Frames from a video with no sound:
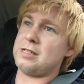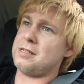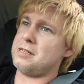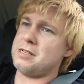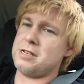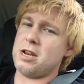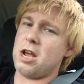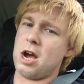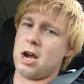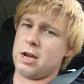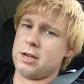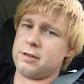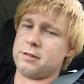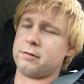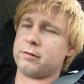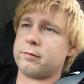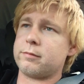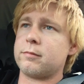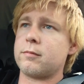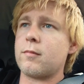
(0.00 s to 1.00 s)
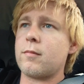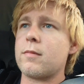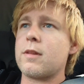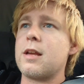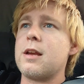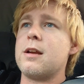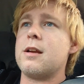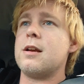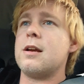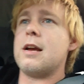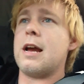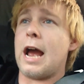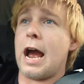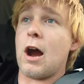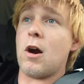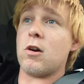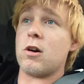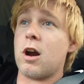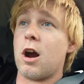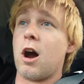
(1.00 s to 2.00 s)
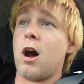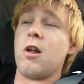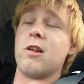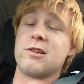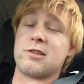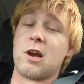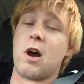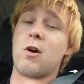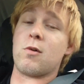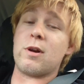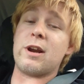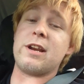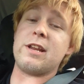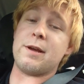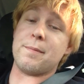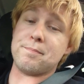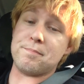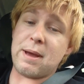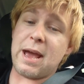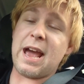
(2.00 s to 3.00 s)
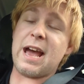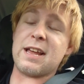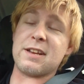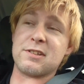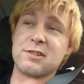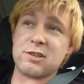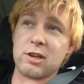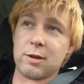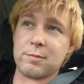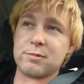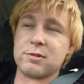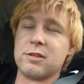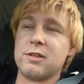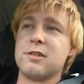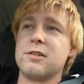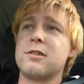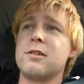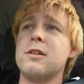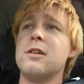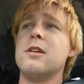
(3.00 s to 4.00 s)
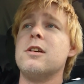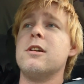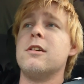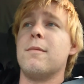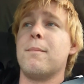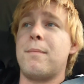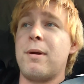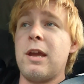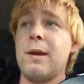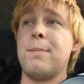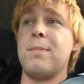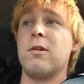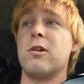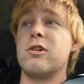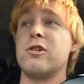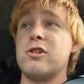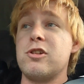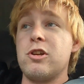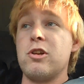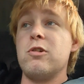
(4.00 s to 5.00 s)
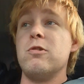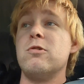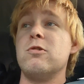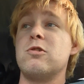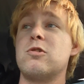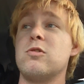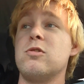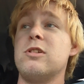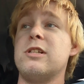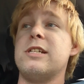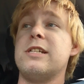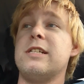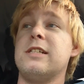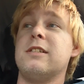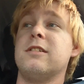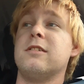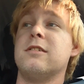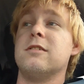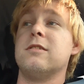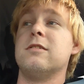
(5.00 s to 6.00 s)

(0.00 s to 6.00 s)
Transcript: None. Alcohol is already a bad substance. People are usually